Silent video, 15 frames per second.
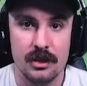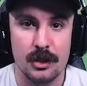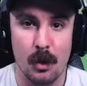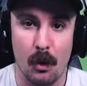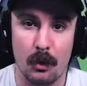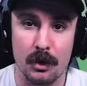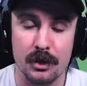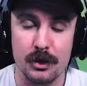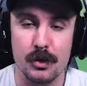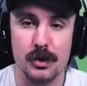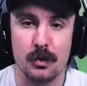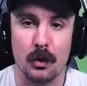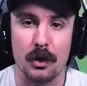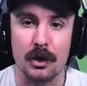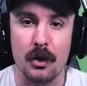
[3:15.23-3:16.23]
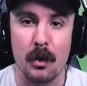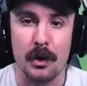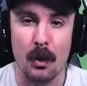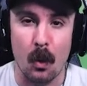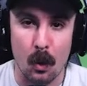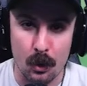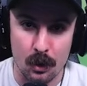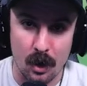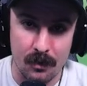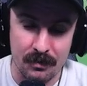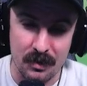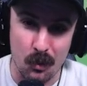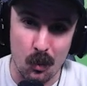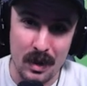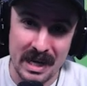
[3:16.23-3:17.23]
what we're going to do is we're going to go in order of
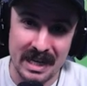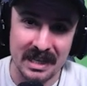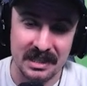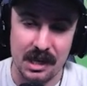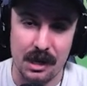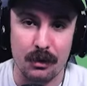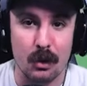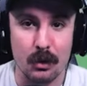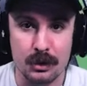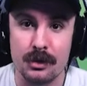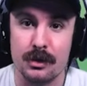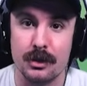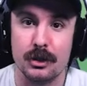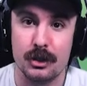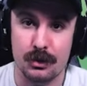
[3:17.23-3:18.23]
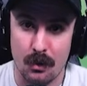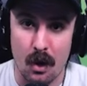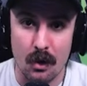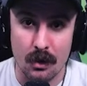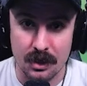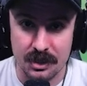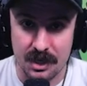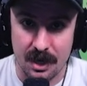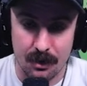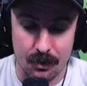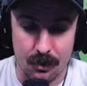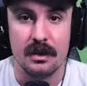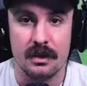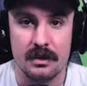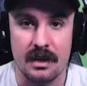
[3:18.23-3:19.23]
the weakest arrow to the strongest
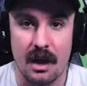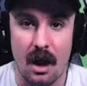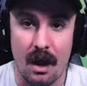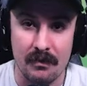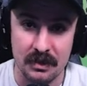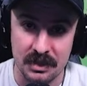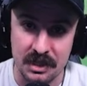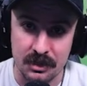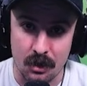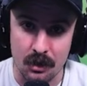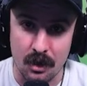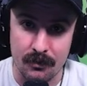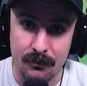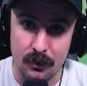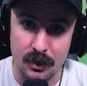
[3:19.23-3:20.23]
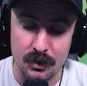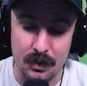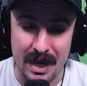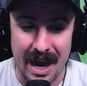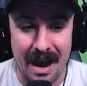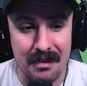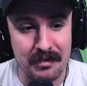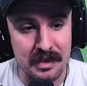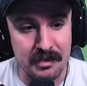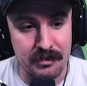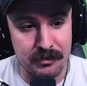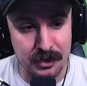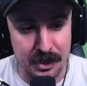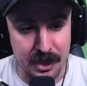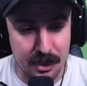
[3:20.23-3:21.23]
arrow. Now, obviously, starting off first, we have the
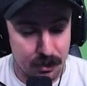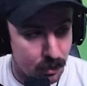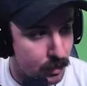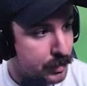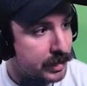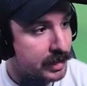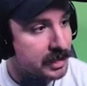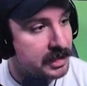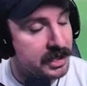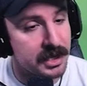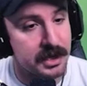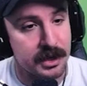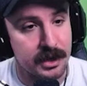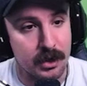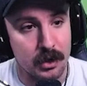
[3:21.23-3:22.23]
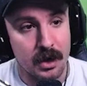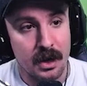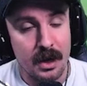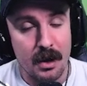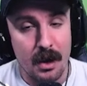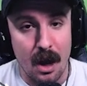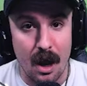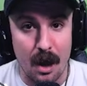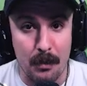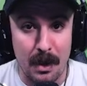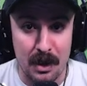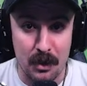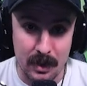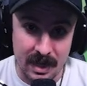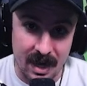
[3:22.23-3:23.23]
flint arrow. You can see here, by
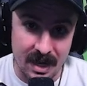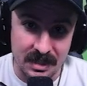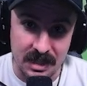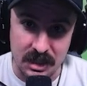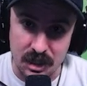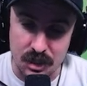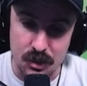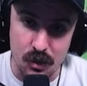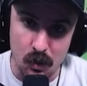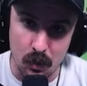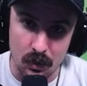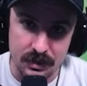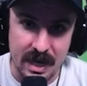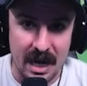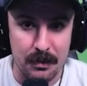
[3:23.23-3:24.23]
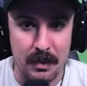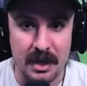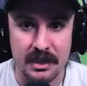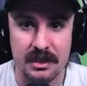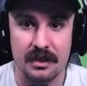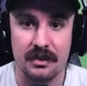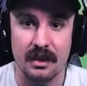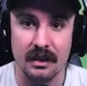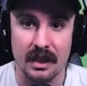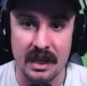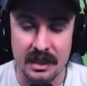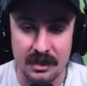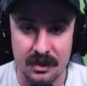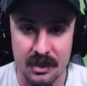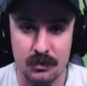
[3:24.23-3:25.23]
the way, guys, this is New World Database. The
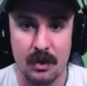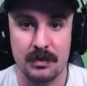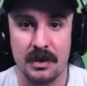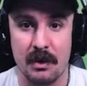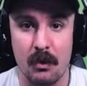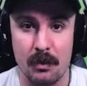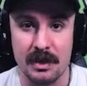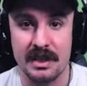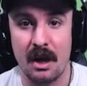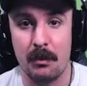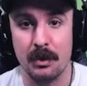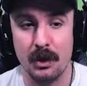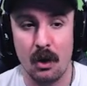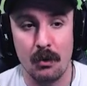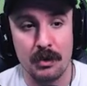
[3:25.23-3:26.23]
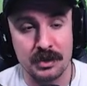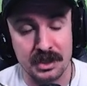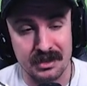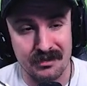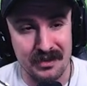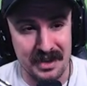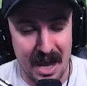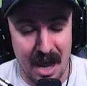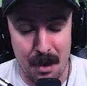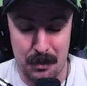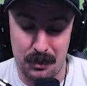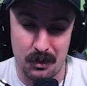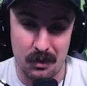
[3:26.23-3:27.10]
link to this website will be down below. This is phenomenal.